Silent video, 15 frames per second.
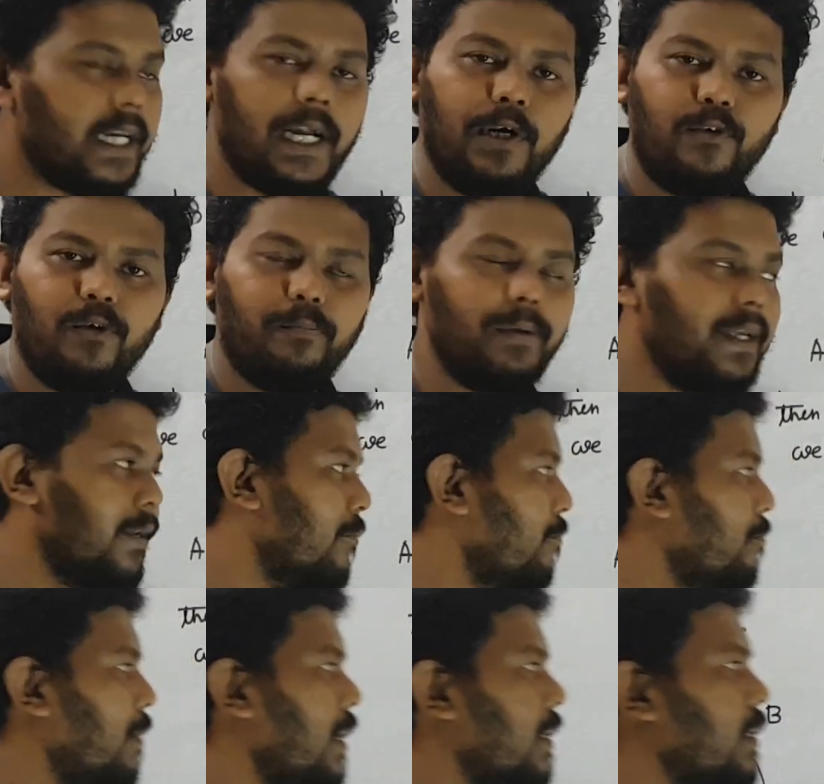equal to B,
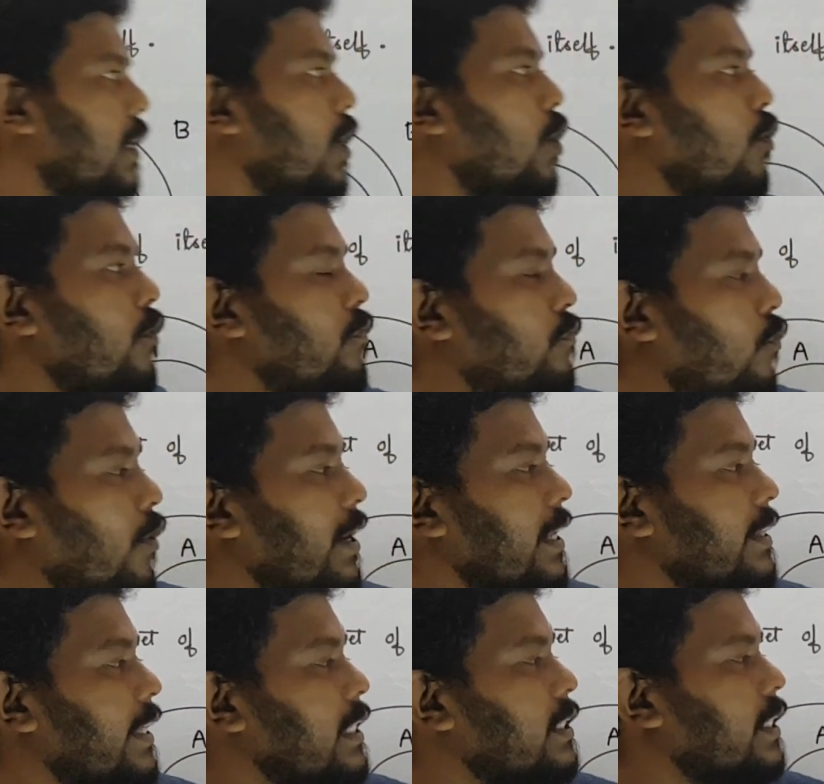but
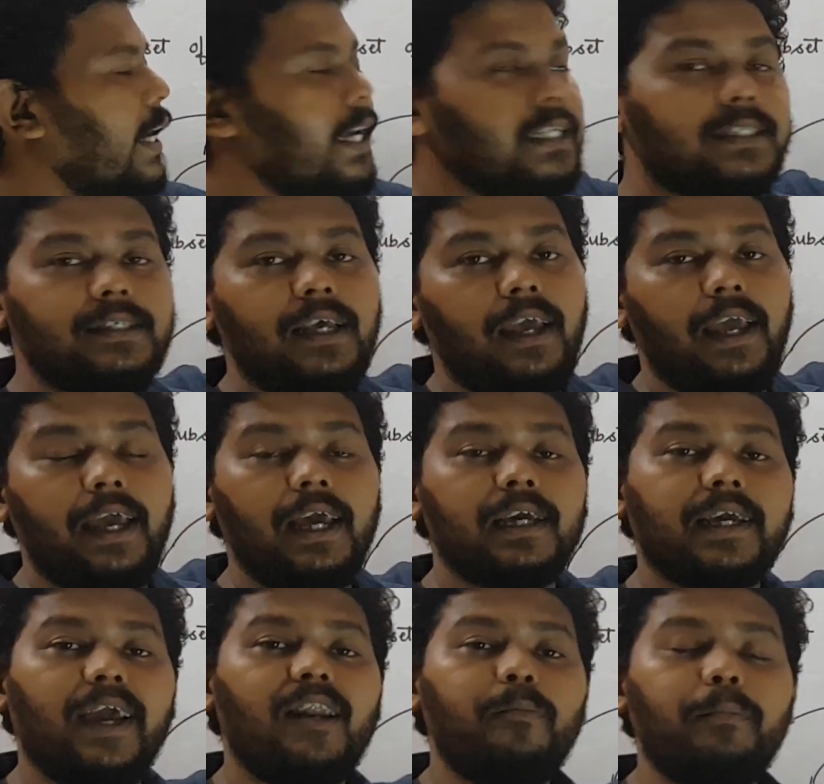for this case
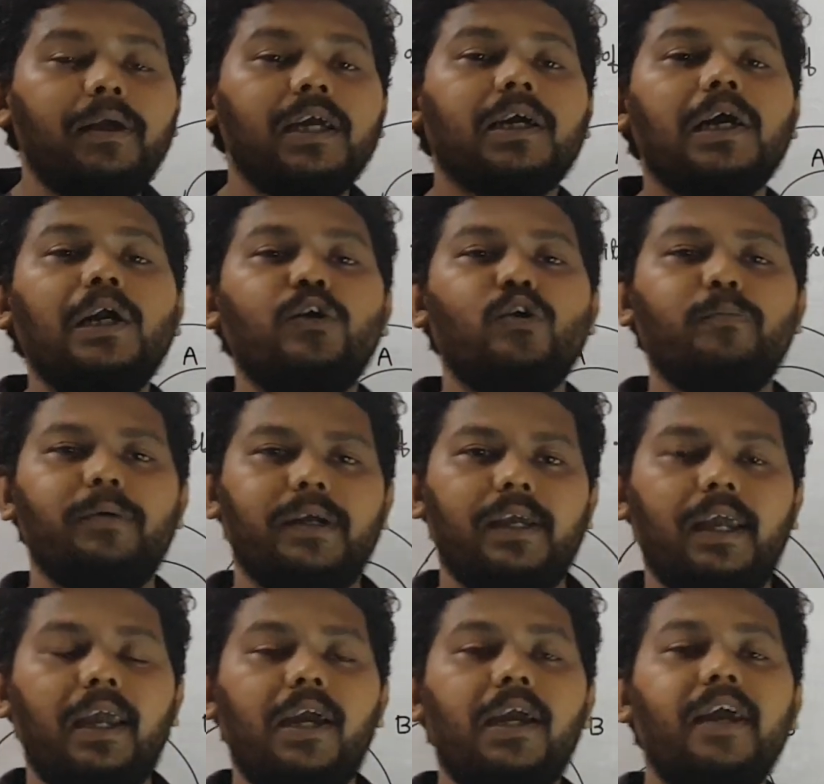A can be equal to B.
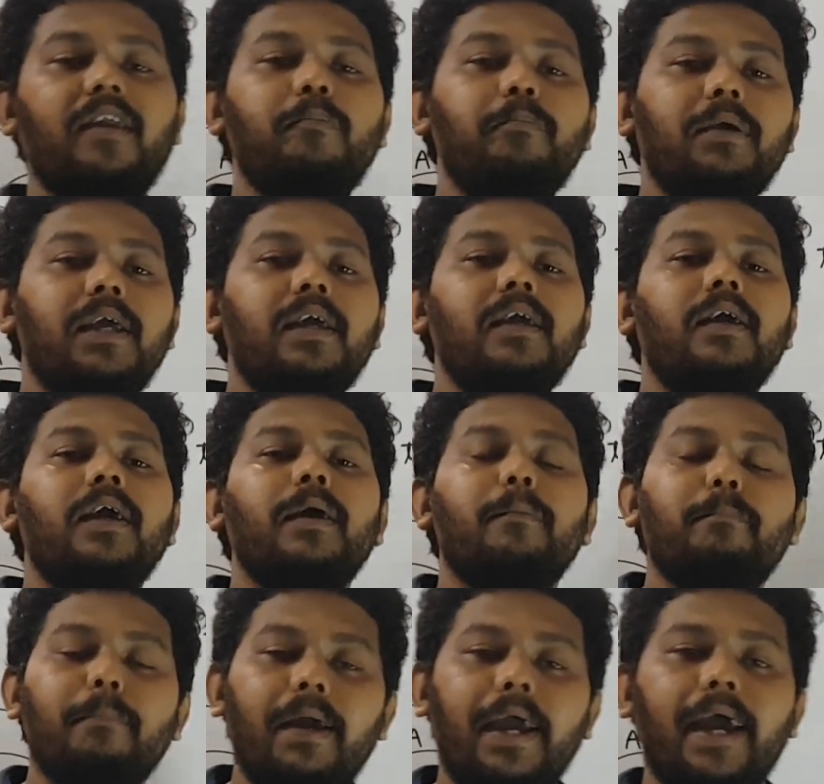A and B
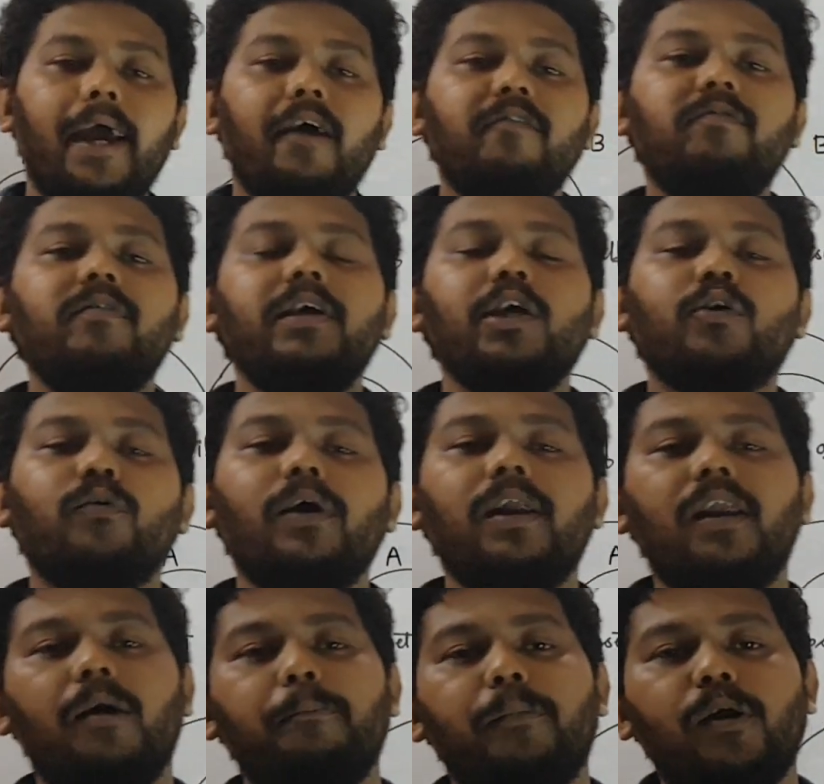may have
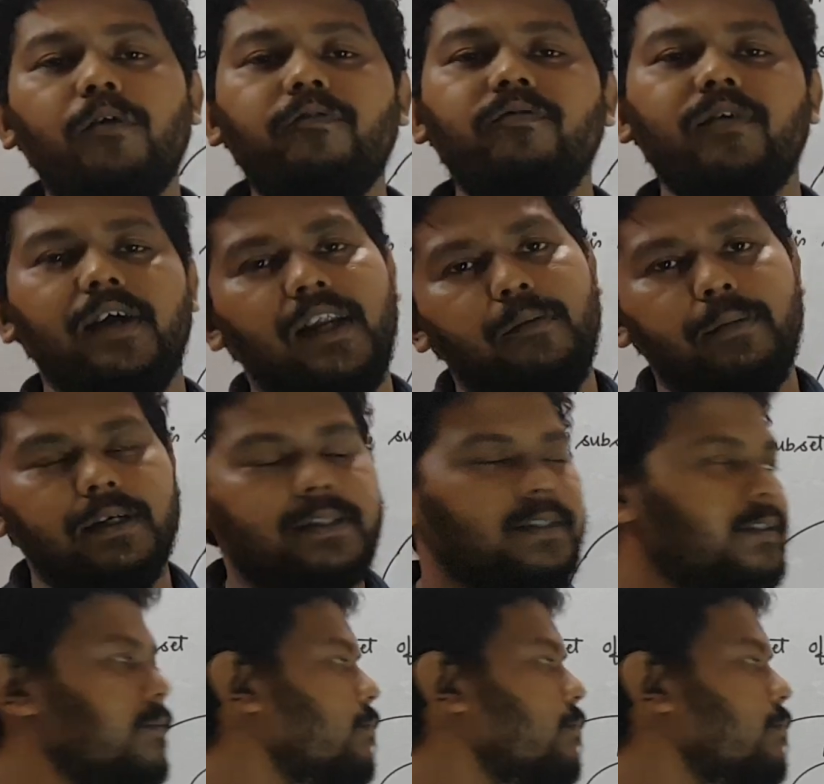equal number of elements.